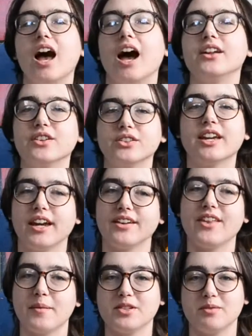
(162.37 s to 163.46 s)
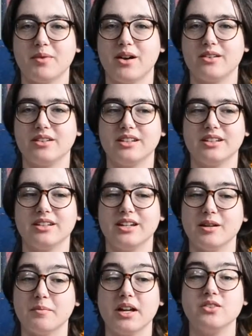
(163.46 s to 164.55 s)
I don't care that much about
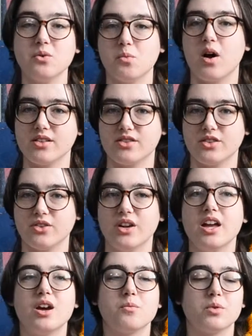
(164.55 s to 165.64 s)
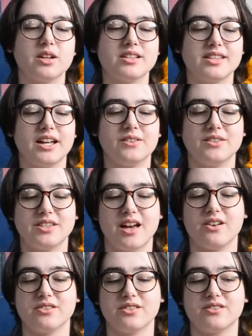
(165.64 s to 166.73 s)
him. I don't want to. We're inside of his
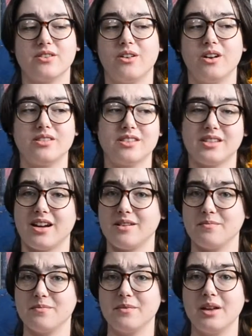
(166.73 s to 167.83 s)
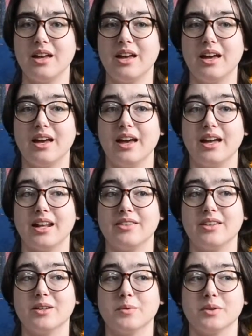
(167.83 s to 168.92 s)
house all the time, and I
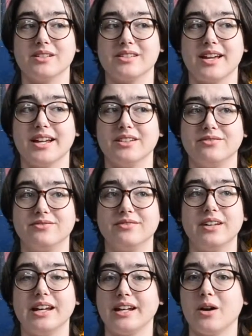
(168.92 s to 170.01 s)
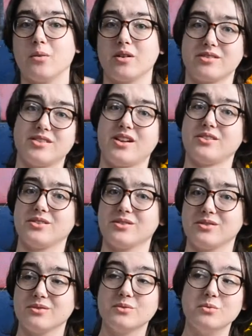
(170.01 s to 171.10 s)
think we're inside of Ann Atwater's
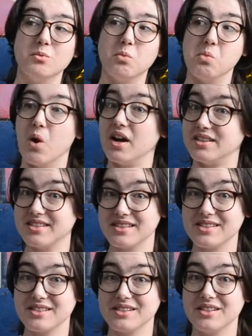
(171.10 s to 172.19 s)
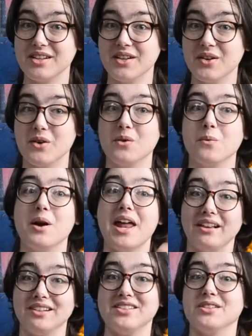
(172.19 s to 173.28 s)
house once when
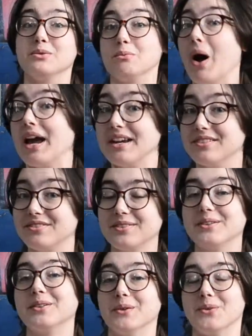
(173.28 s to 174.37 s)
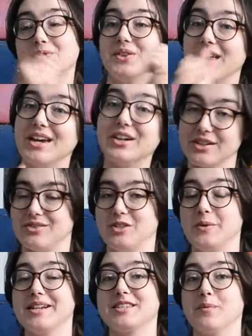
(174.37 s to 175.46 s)
Ellis's wife goes to thank her for
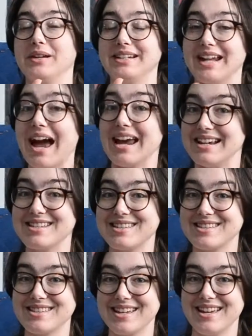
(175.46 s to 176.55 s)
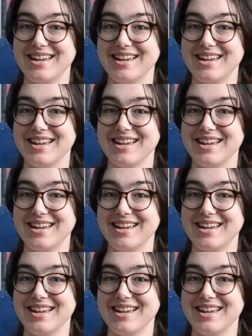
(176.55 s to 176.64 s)
doing something nice,